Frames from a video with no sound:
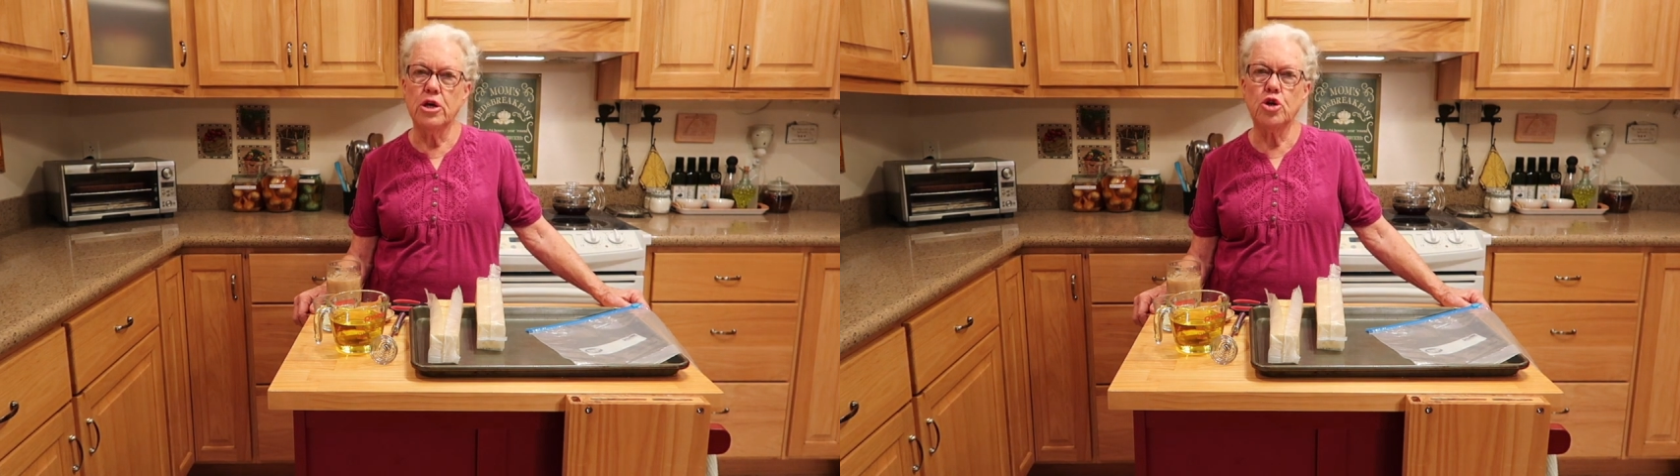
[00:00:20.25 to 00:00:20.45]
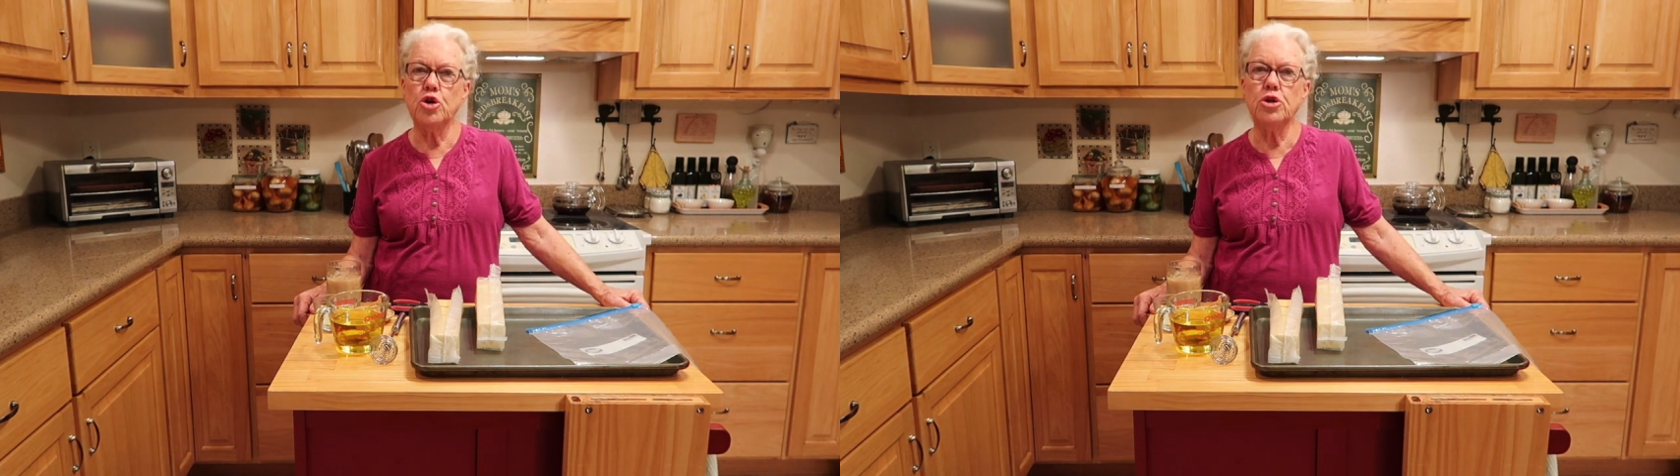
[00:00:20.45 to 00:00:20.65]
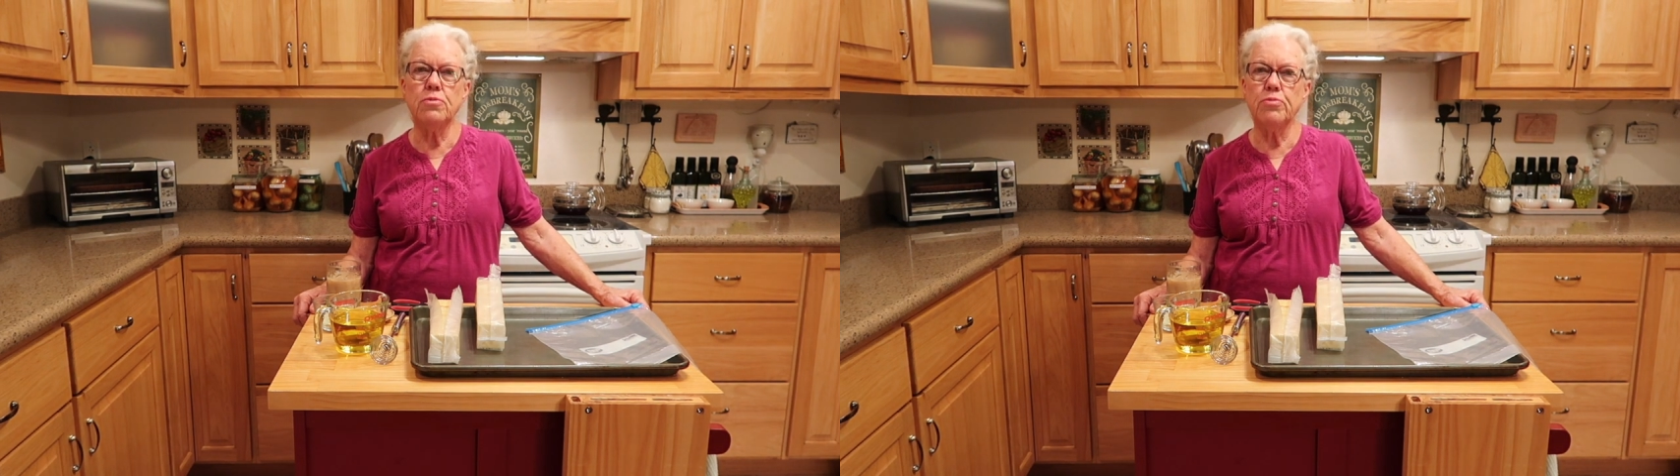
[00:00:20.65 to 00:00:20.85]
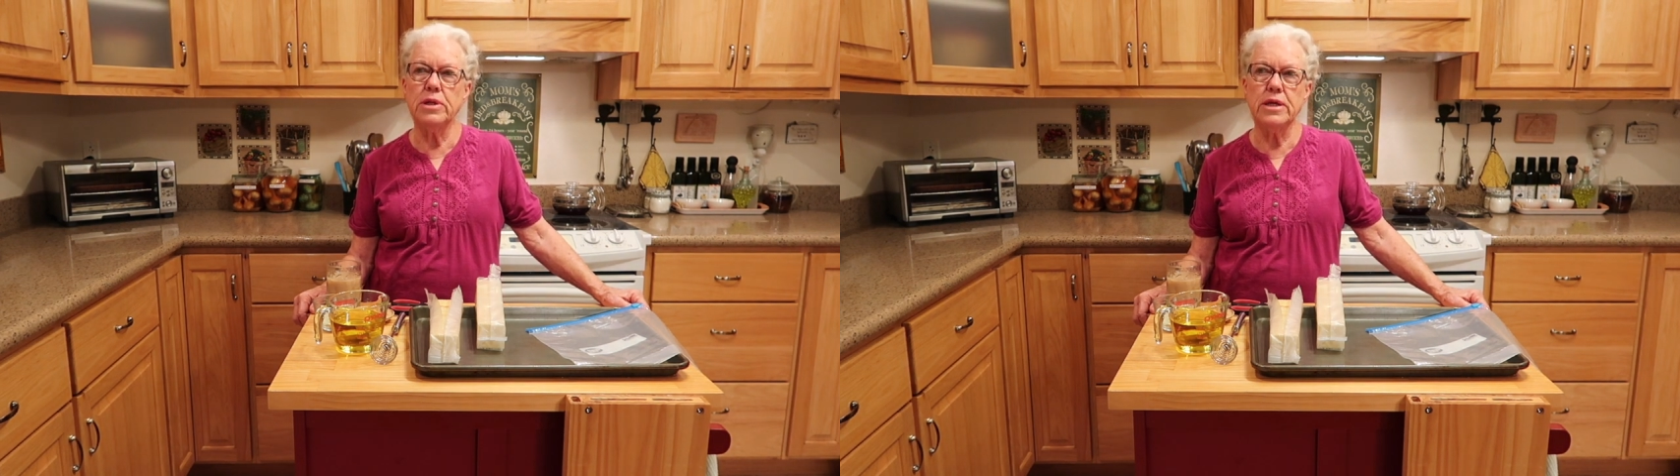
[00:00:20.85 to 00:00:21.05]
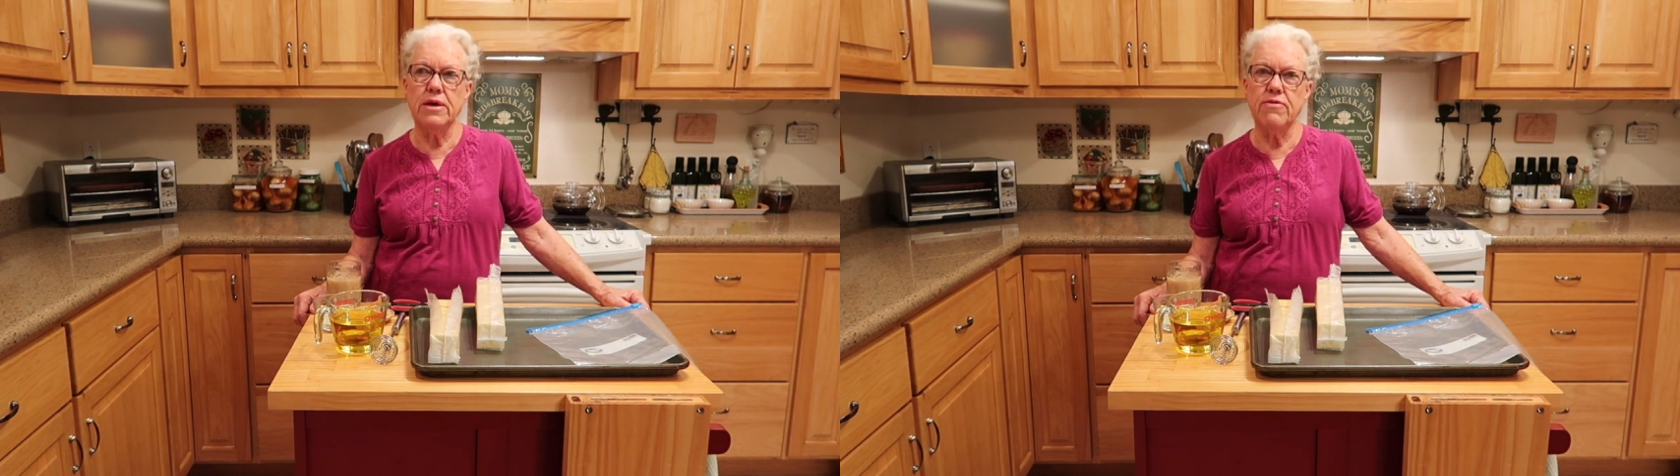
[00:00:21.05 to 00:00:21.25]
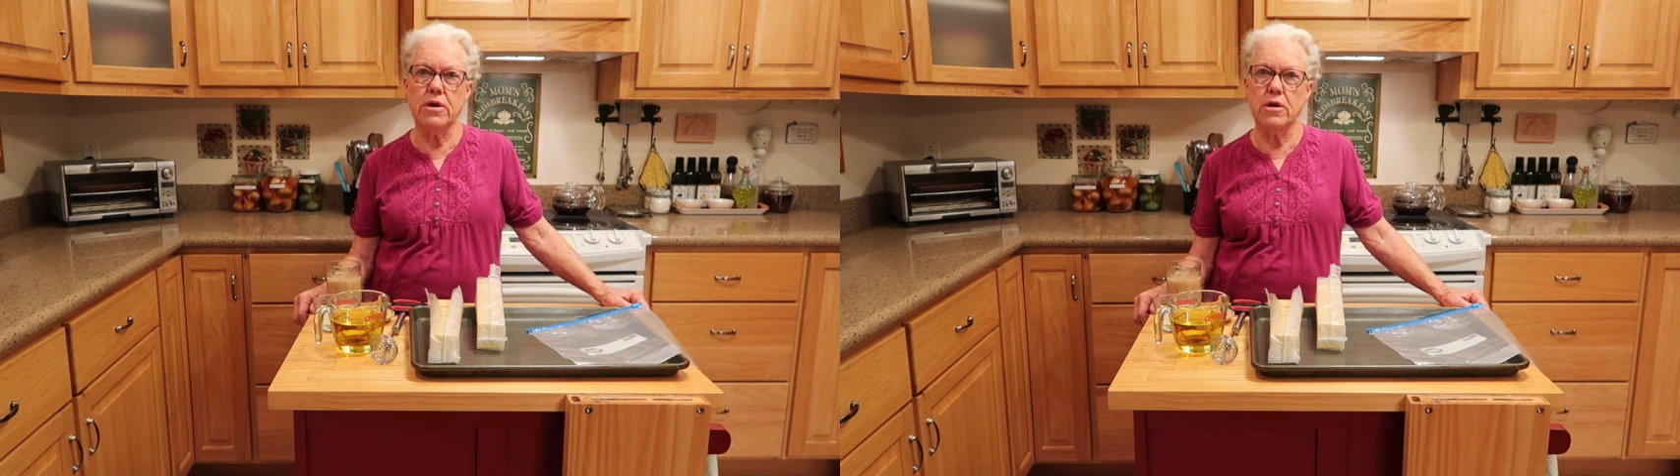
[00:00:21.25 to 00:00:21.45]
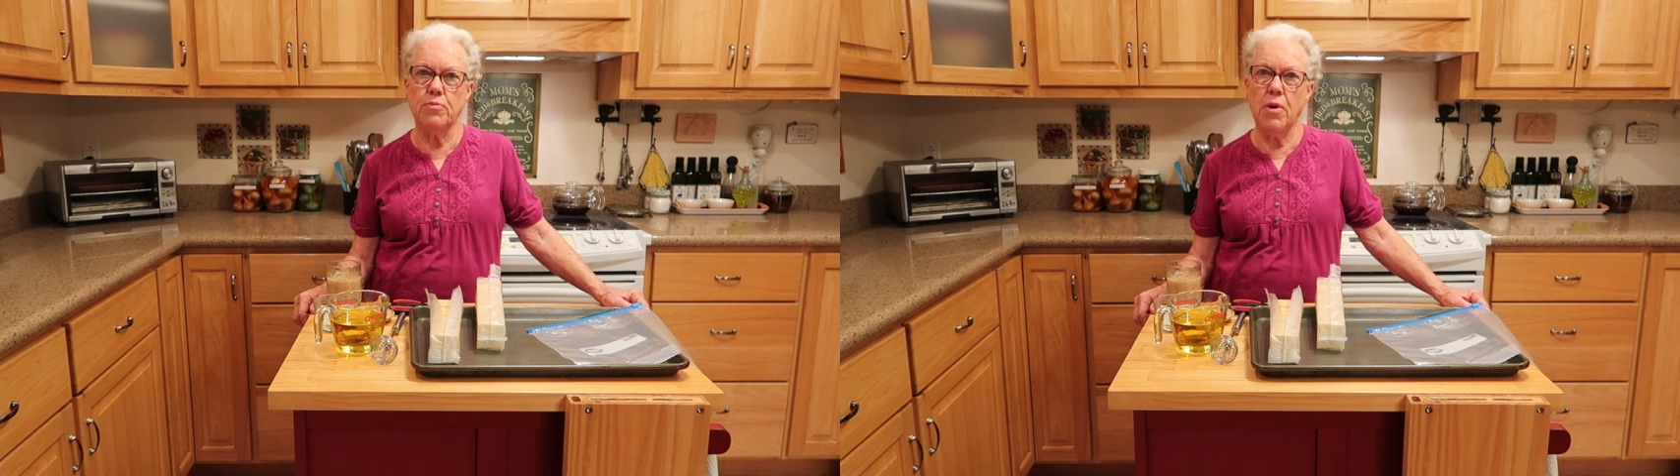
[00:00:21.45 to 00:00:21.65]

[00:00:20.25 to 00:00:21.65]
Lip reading: couldn't believe it could